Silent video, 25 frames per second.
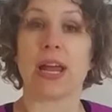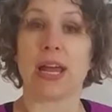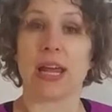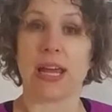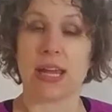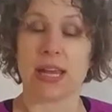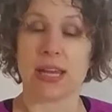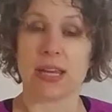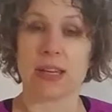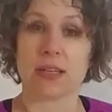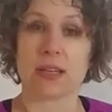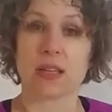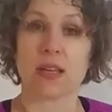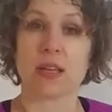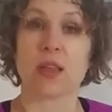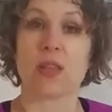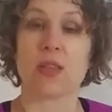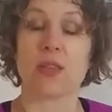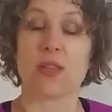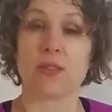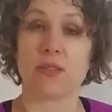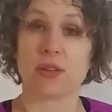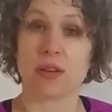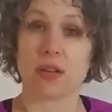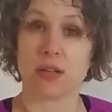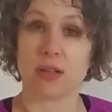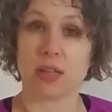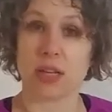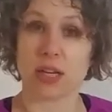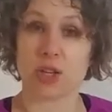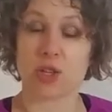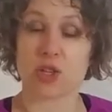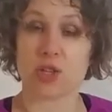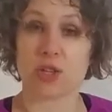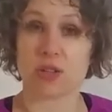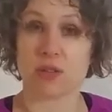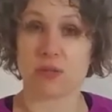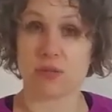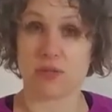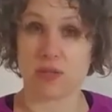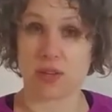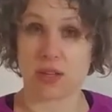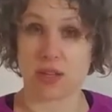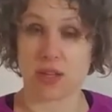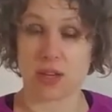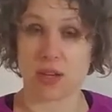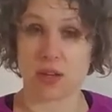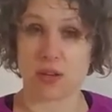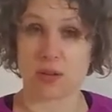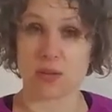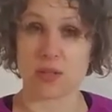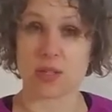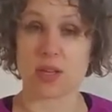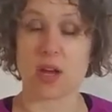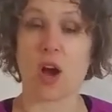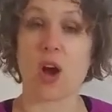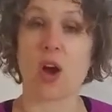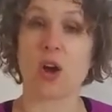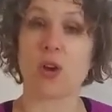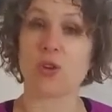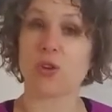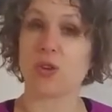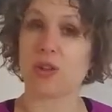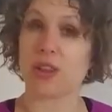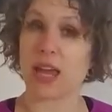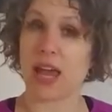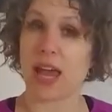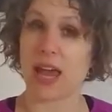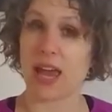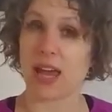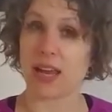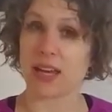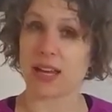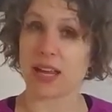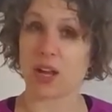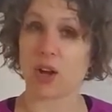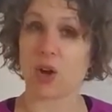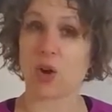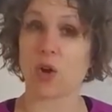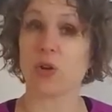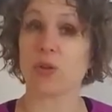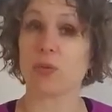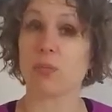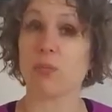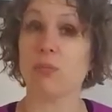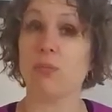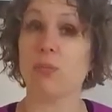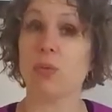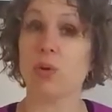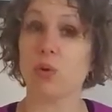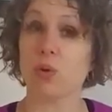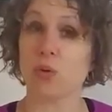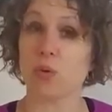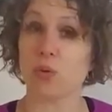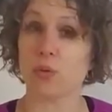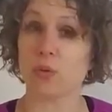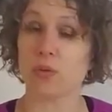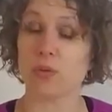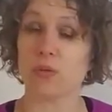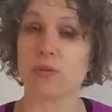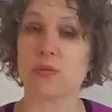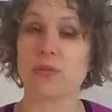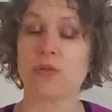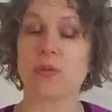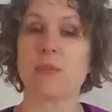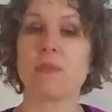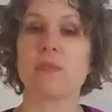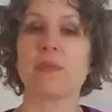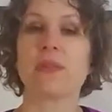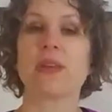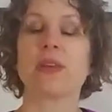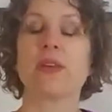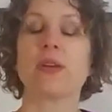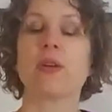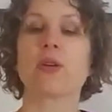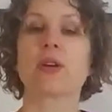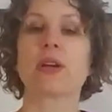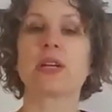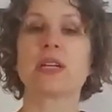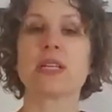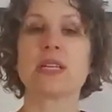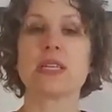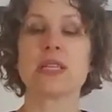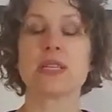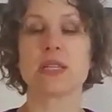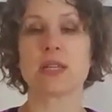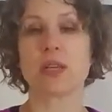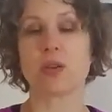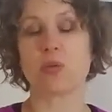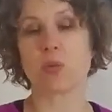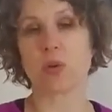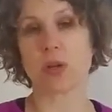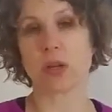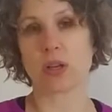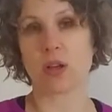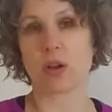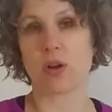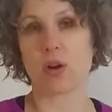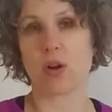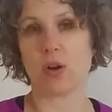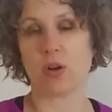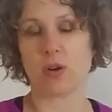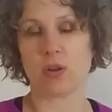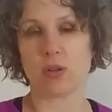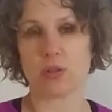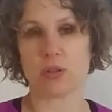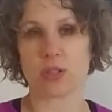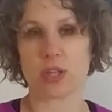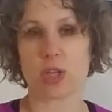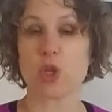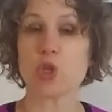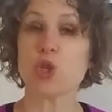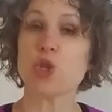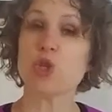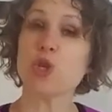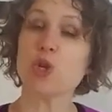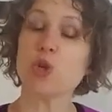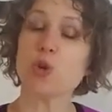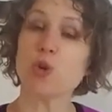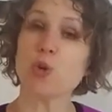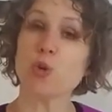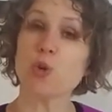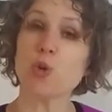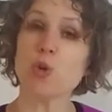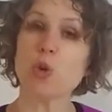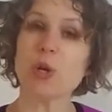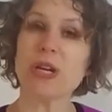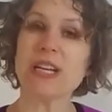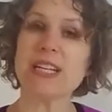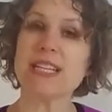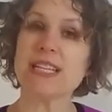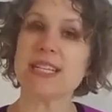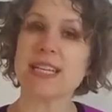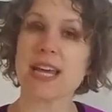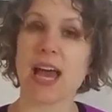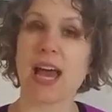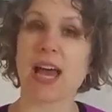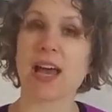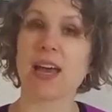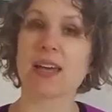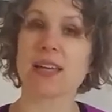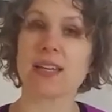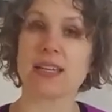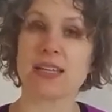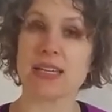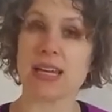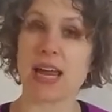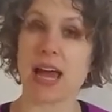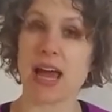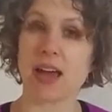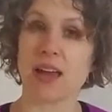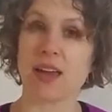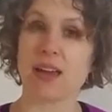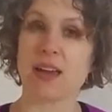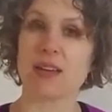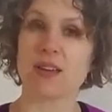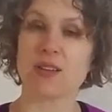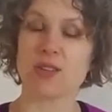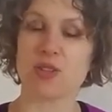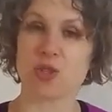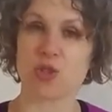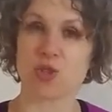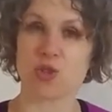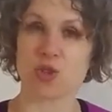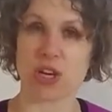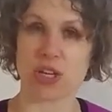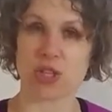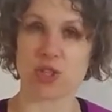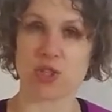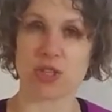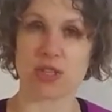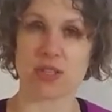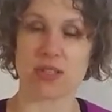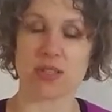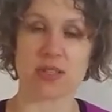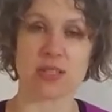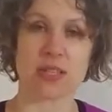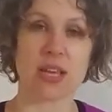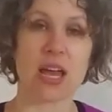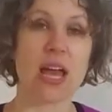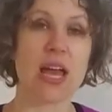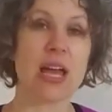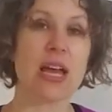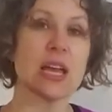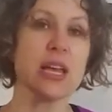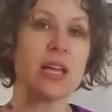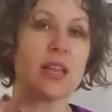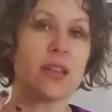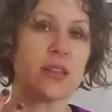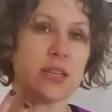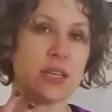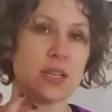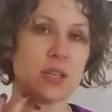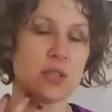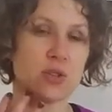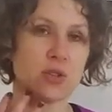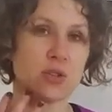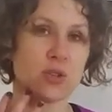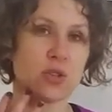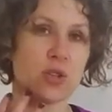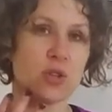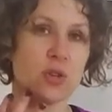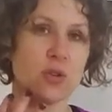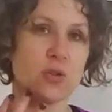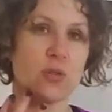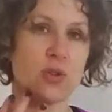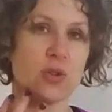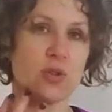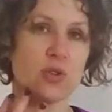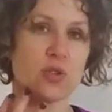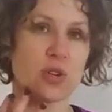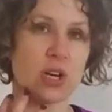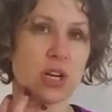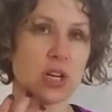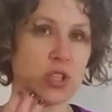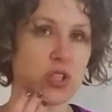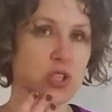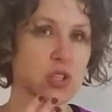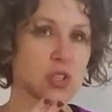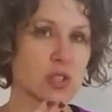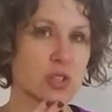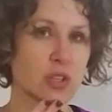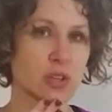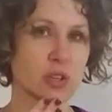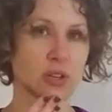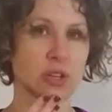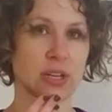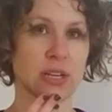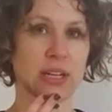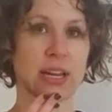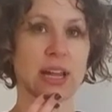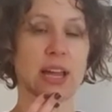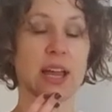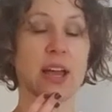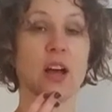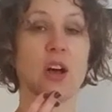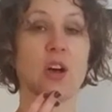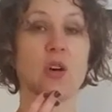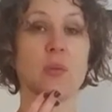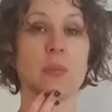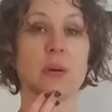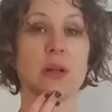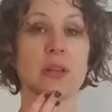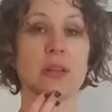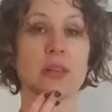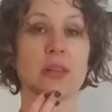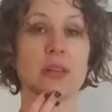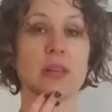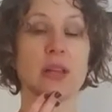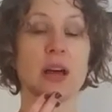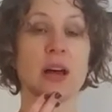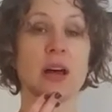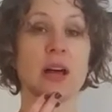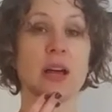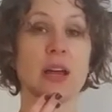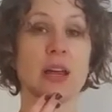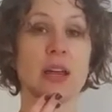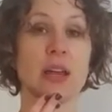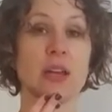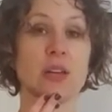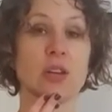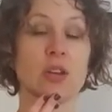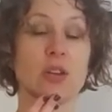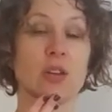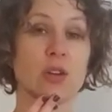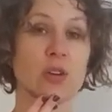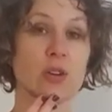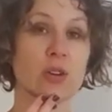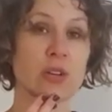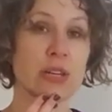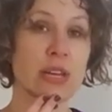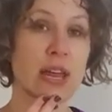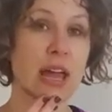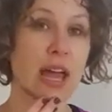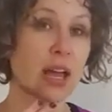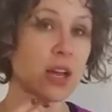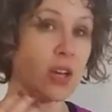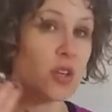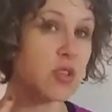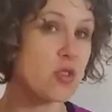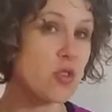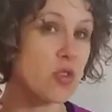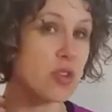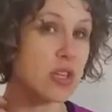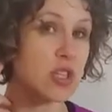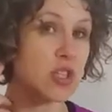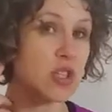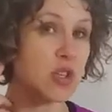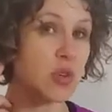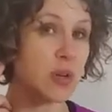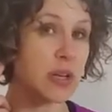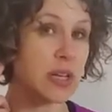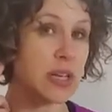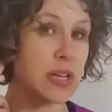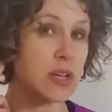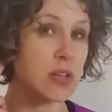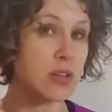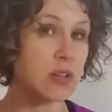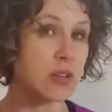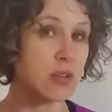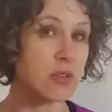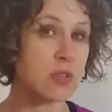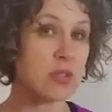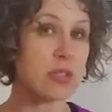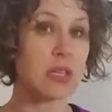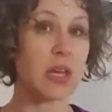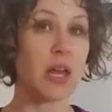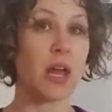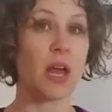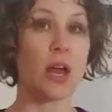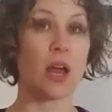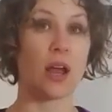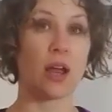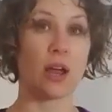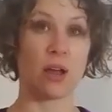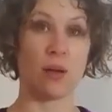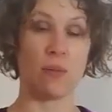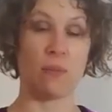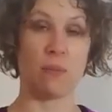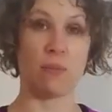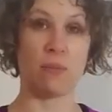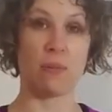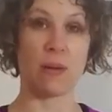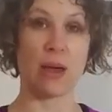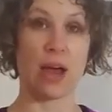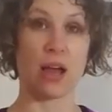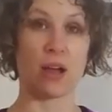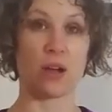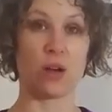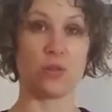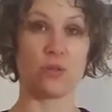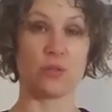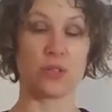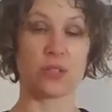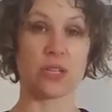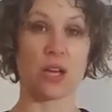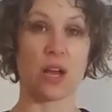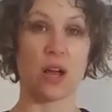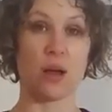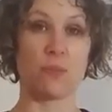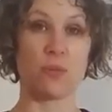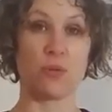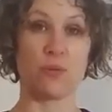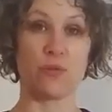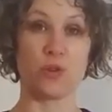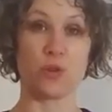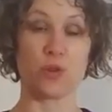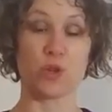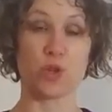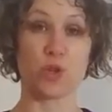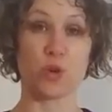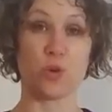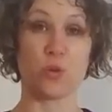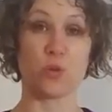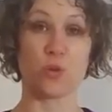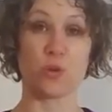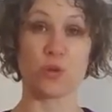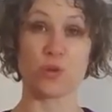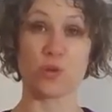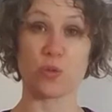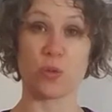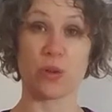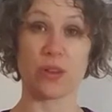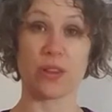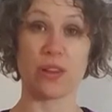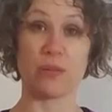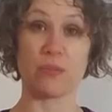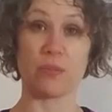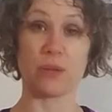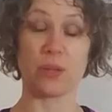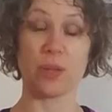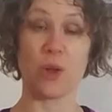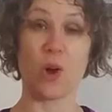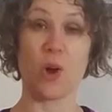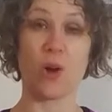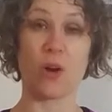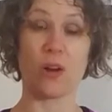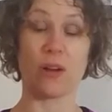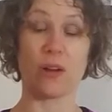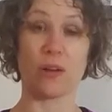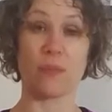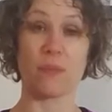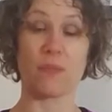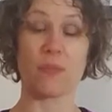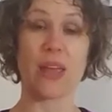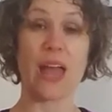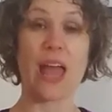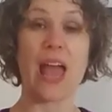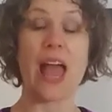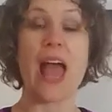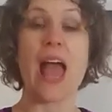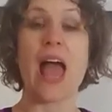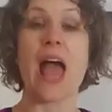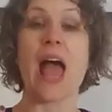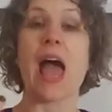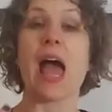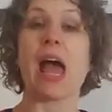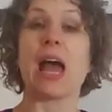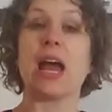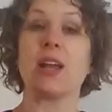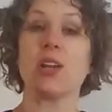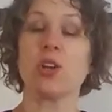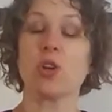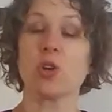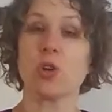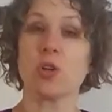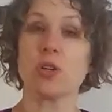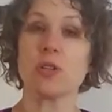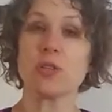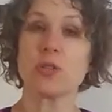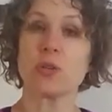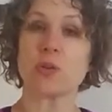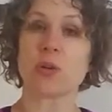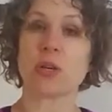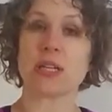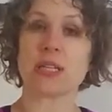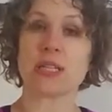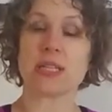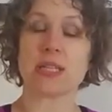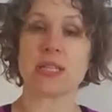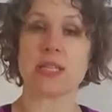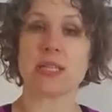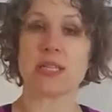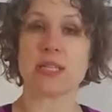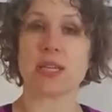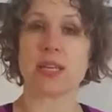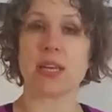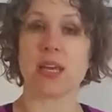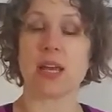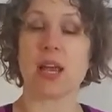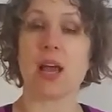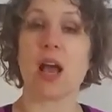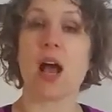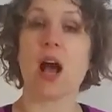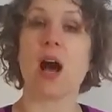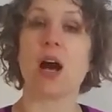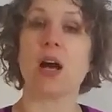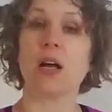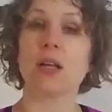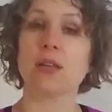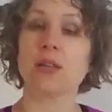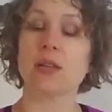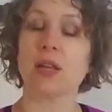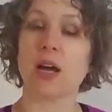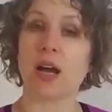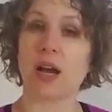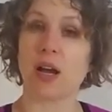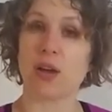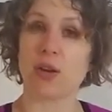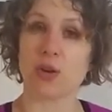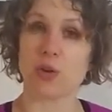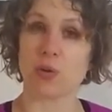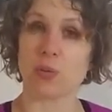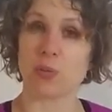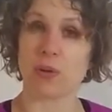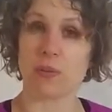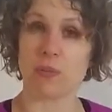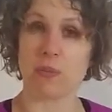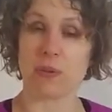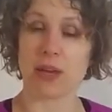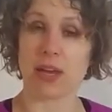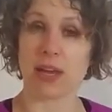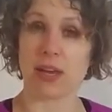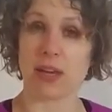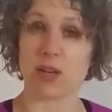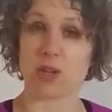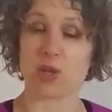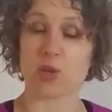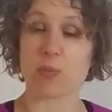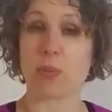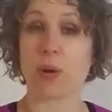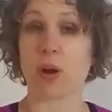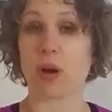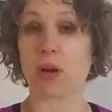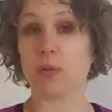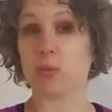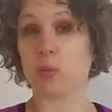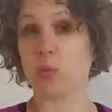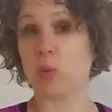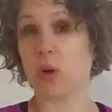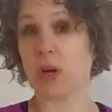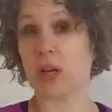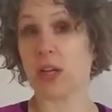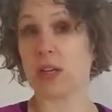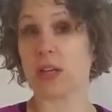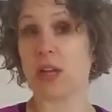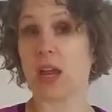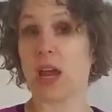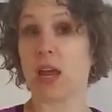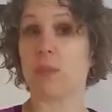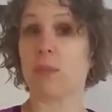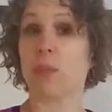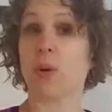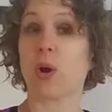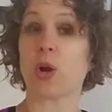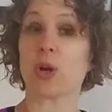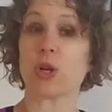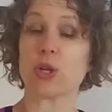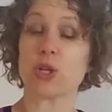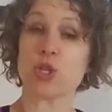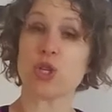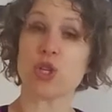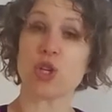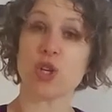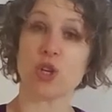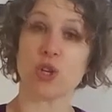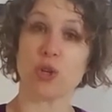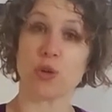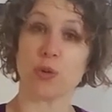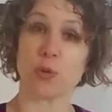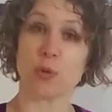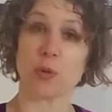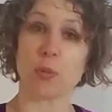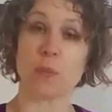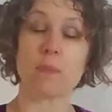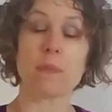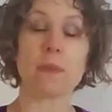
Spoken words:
In the collection of videos, under the heading called Move, you're going to see one called 2 Tech Neck Stretches. These are 2 stretches that are going to help align your neck so that your ears come back over top of your shoulders where they belong. And you're also going to see Align Your Rib Cage, part 1 and part 2.